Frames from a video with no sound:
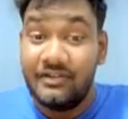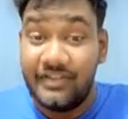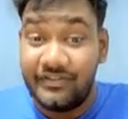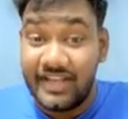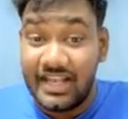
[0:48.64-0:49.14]

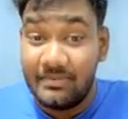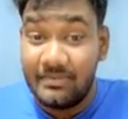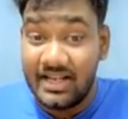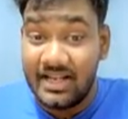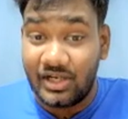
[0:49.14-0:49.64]
15
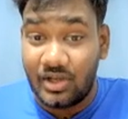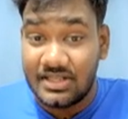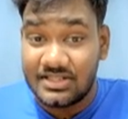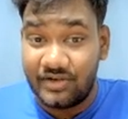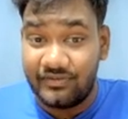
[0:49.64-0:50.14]
million
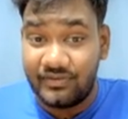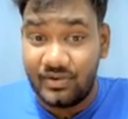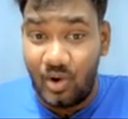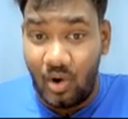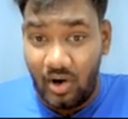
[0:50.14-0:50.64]
tons of
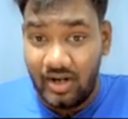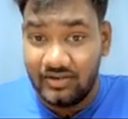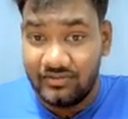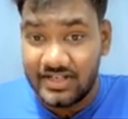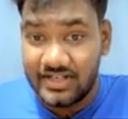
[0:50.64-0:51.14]
corn
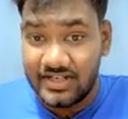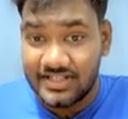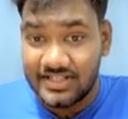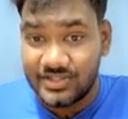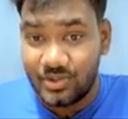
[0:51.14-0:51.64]
were
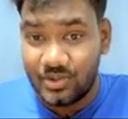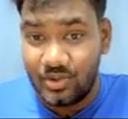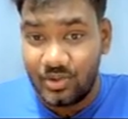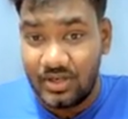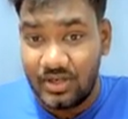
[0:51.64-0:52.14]
sold at
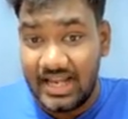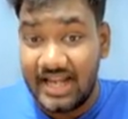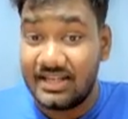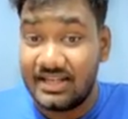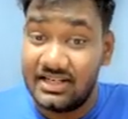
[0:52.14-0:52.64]

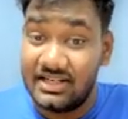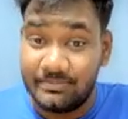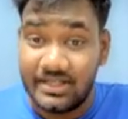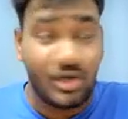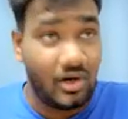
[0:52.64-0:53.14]
30,000
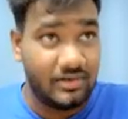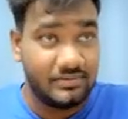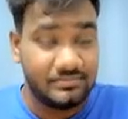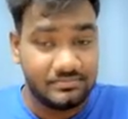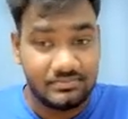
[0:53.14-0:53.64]
per ton.
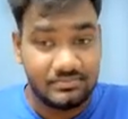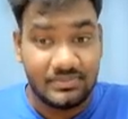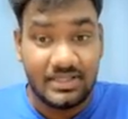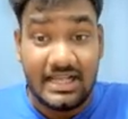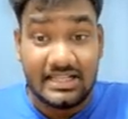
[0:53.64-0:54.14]

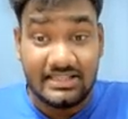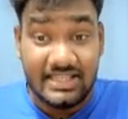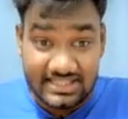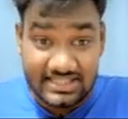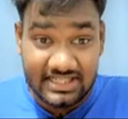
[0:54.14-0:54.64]
This
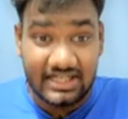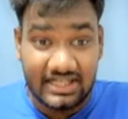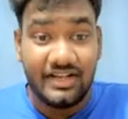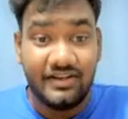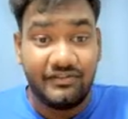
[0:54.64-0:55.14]
year,
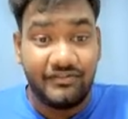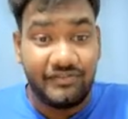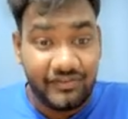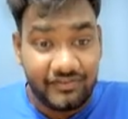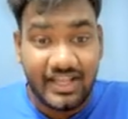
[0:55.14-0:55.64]

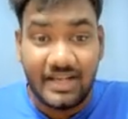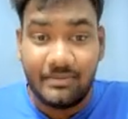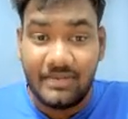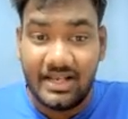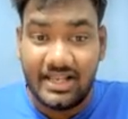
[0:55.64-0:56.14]
15
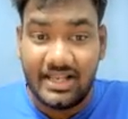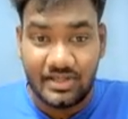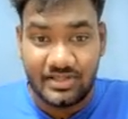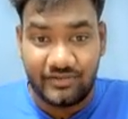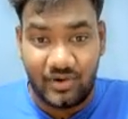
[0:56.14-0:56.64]
million tons
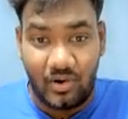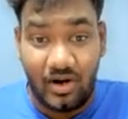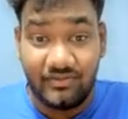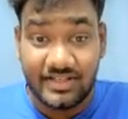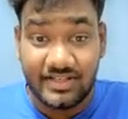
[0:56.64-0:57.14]
of
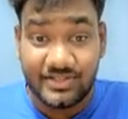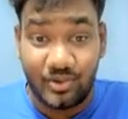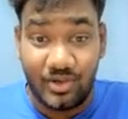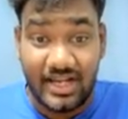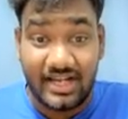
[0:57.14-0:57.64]
corn were
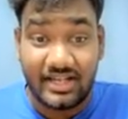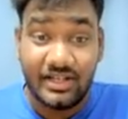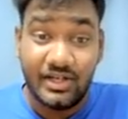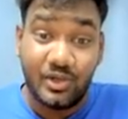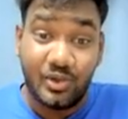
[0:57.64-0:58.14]
sold at
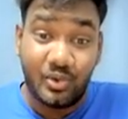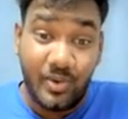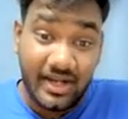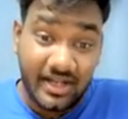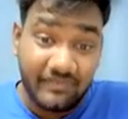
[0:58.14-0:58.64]

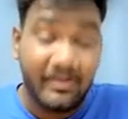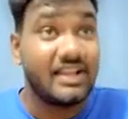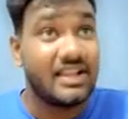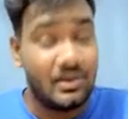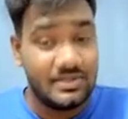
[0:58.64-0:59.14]

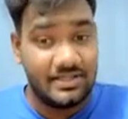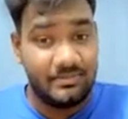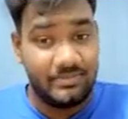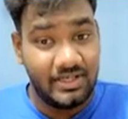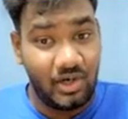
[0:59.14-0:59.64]
25,000
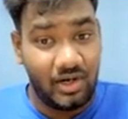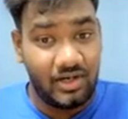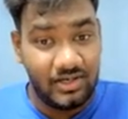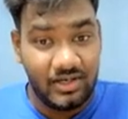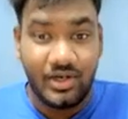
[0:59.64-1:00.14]
per ton.
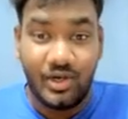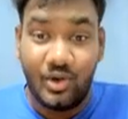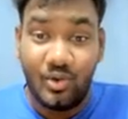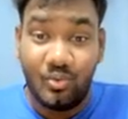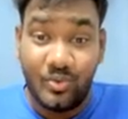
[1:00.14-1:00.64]

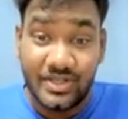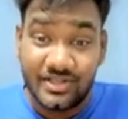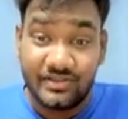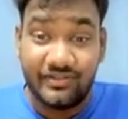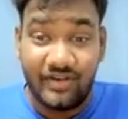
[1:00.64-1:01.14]
Which
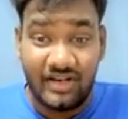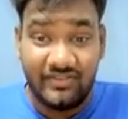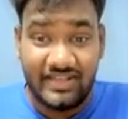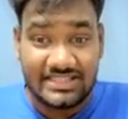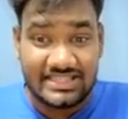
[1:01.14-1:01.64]
of the
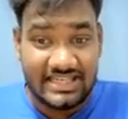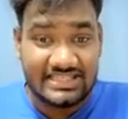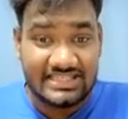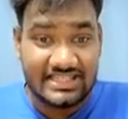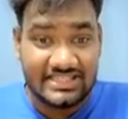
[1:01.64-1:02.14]
following
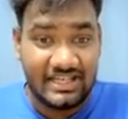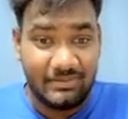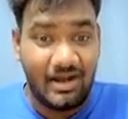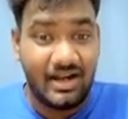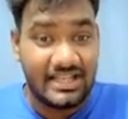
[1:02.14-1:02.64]
changes in
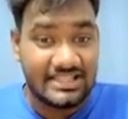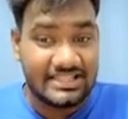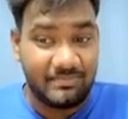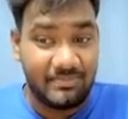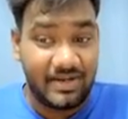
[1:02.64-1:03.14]
demand and
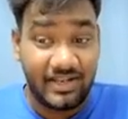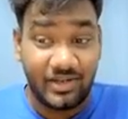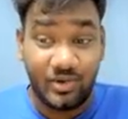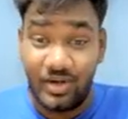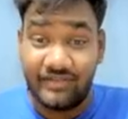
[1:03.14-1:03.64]
supply
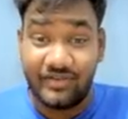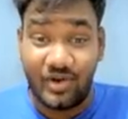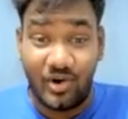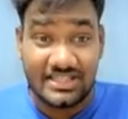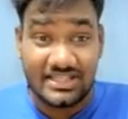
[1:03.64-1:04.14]
could have
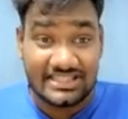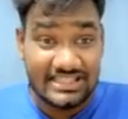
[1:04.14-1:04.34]
caused